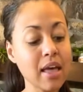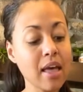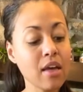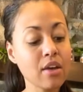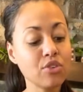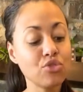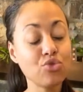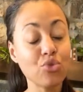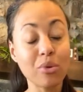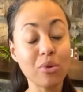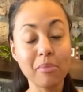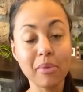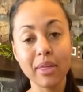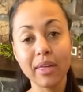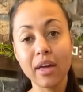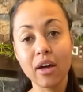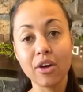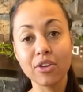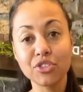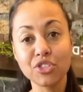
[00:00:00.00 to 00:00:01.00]
Normally,
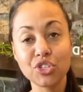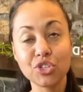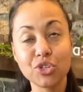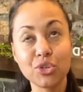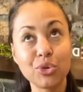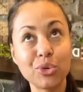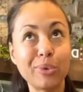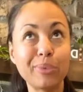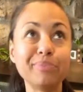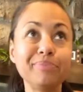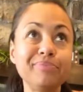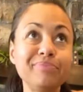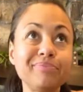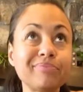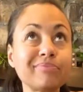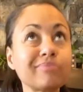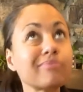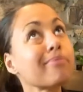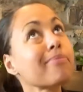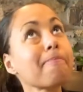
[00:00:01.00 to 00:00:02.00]
I'll do
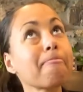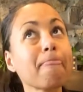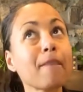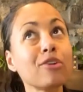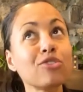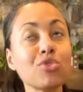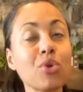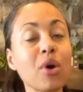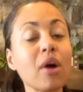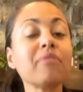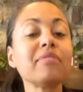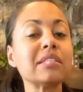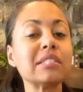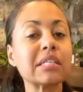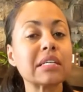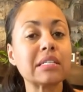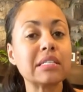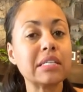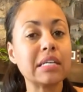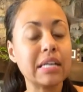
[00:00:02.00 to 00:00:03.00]
12 to
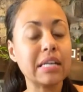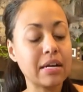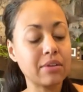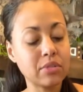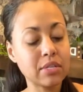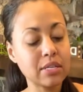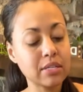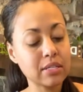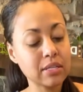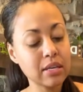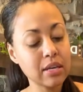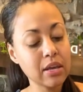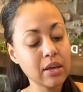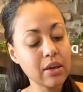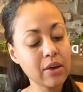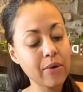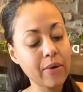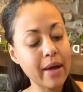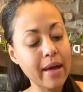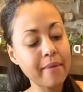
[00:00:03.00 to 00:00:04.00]
16 ounces,
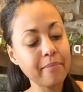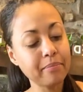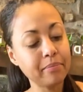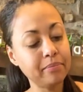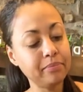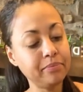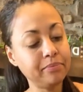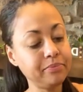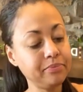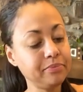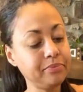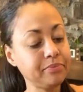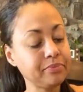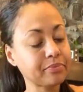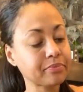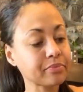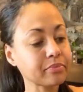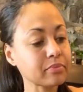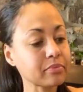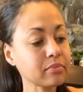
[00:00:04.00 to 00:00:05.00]
okay?
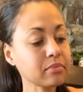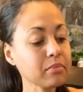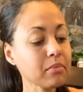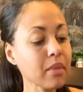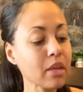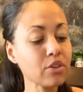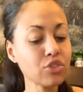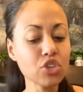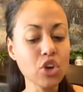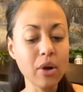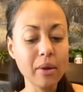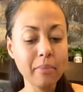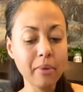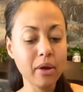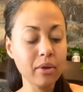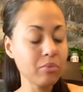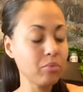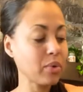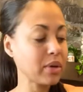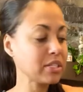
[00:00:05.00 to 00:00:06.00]
So I put
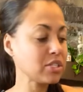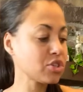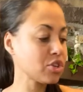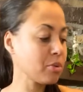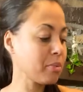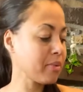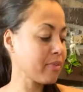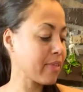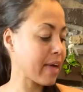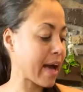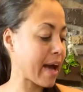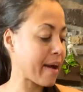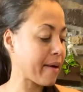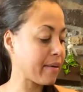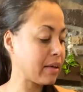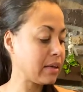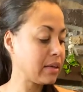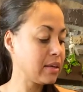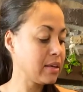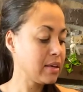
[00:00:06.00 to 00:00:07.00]
in 1 scoop of that,
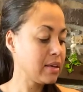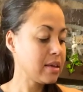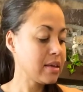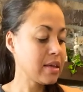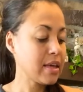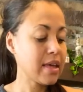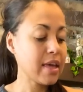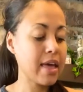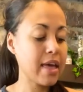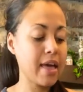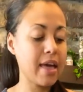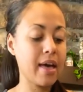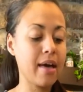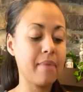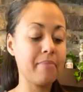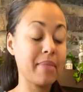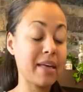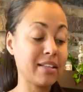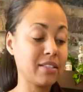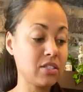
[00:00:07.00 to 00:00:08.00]

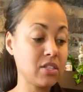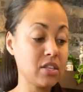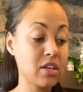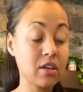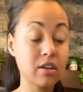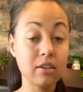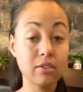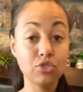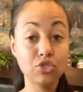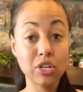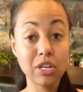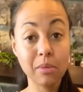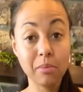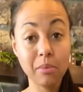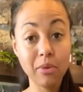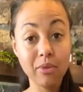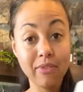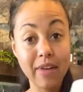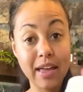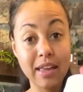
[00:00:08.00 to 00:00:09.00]
and that's the
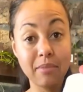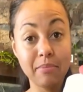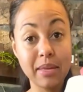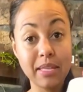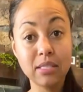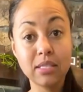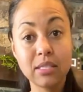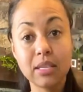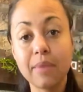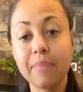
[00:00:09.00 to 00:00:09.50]
drinkable vitamins.